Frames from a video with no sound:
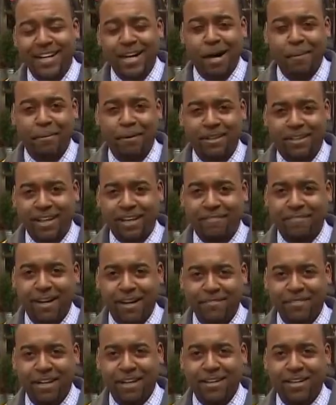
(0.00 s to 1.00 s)
up on
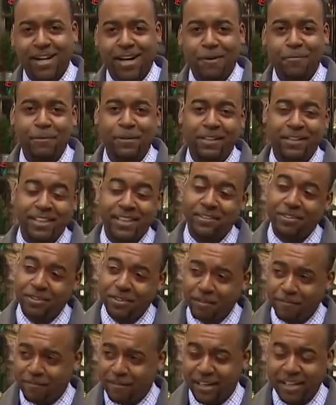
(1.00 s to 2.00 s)
king5.com with a link to
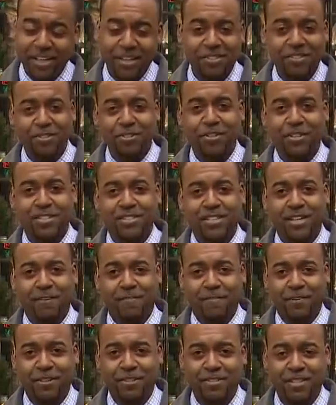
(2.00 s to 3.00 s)
the video so you can see it
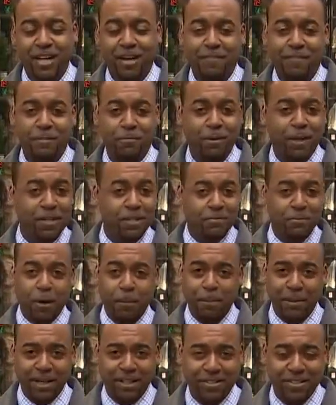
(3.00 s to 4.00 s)
for yourself, as well as more
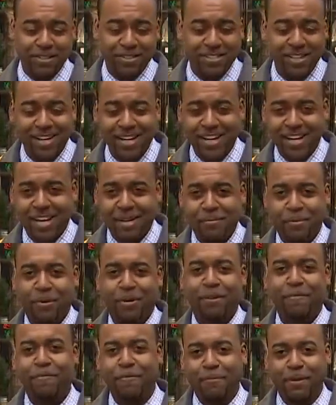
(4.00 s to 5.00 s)
pictures and
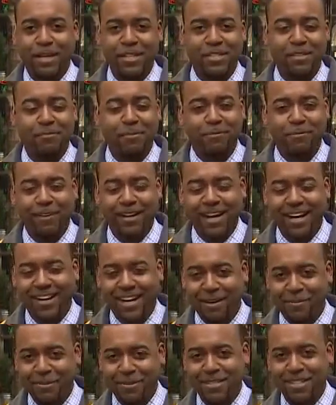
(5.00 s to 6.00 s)
more information. But for now,
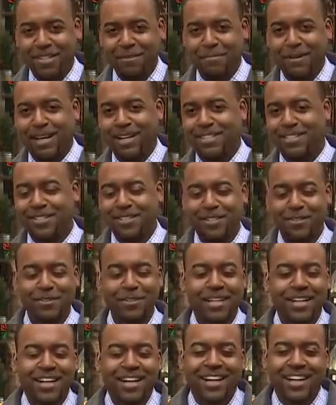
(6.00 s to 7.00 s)
I will send it back to you.
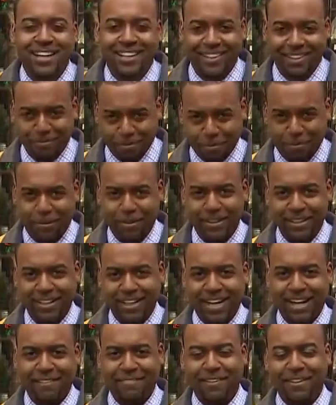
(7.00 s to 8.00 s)
Reporting
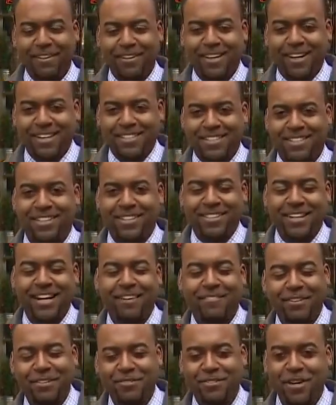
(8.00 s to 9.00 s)
live here on Occidental
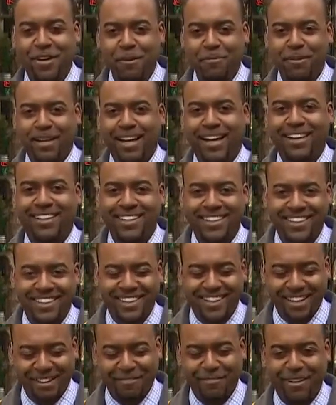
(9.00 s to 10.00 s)
Avenue, Tony Black,
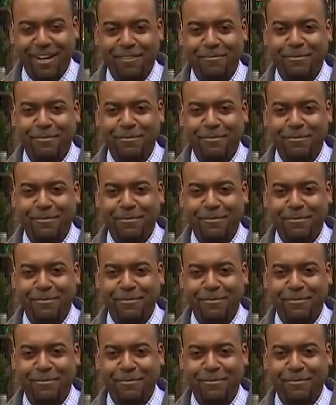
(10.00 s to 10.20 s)
King 5